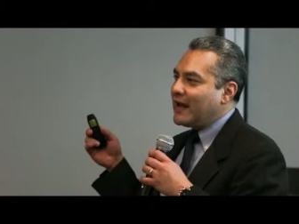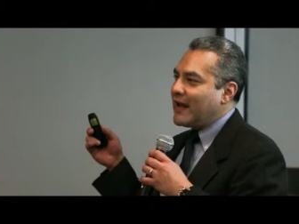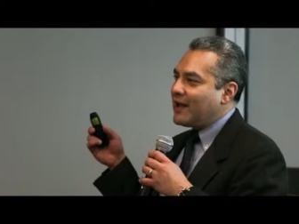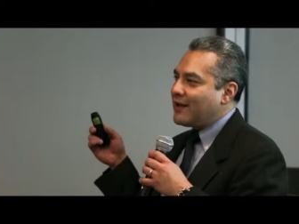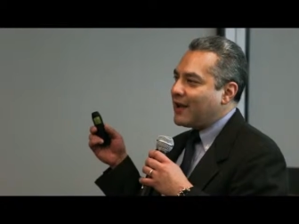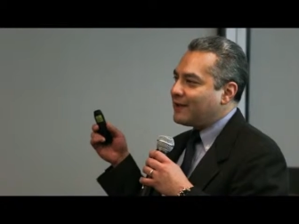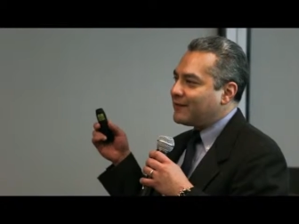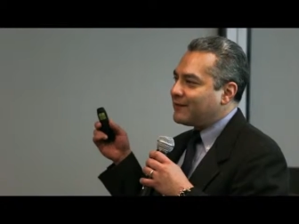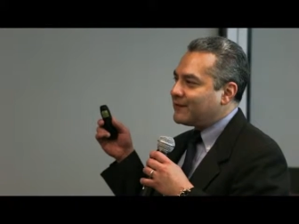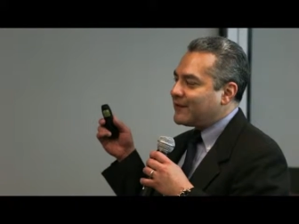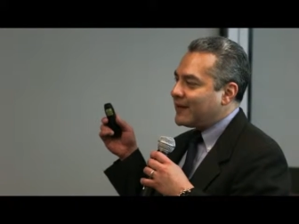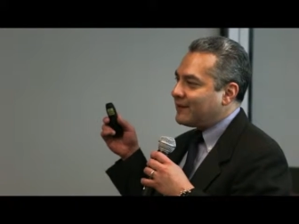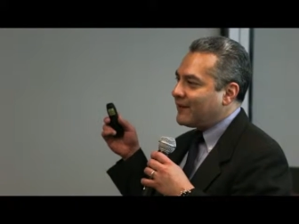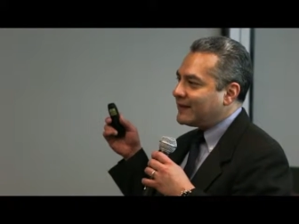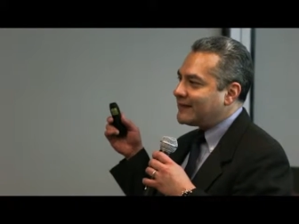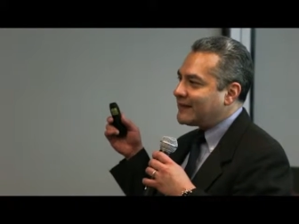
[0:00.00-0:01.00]

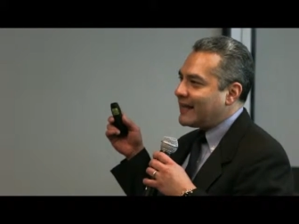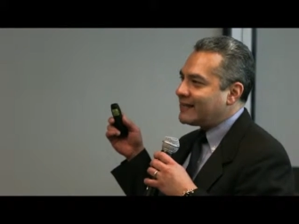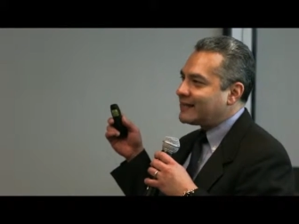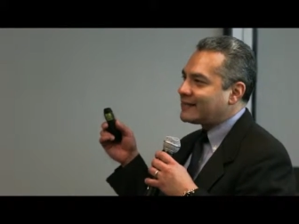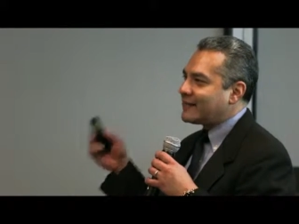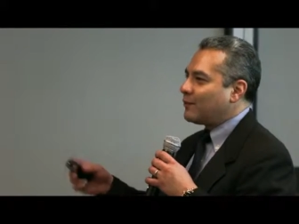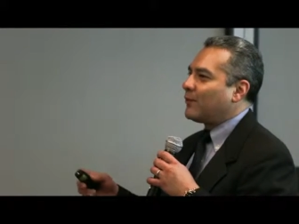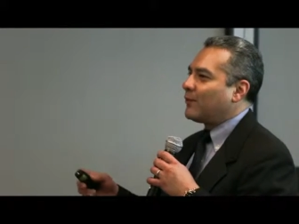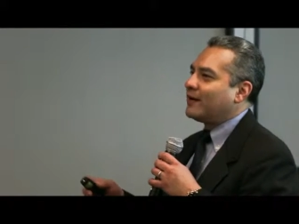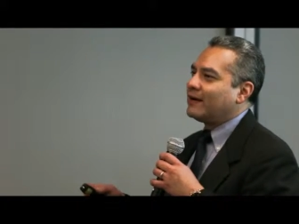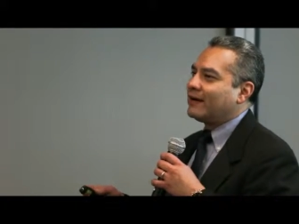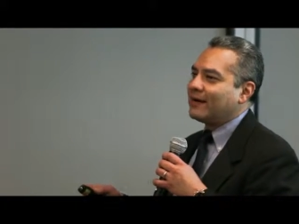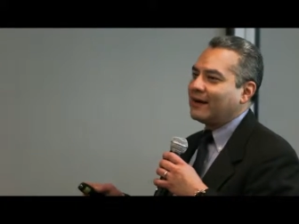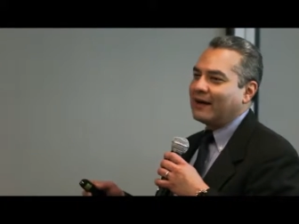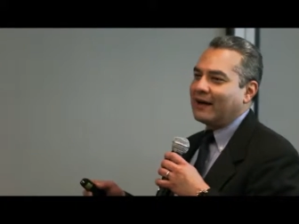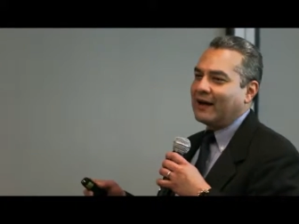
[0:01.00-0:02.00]
If it takes someone,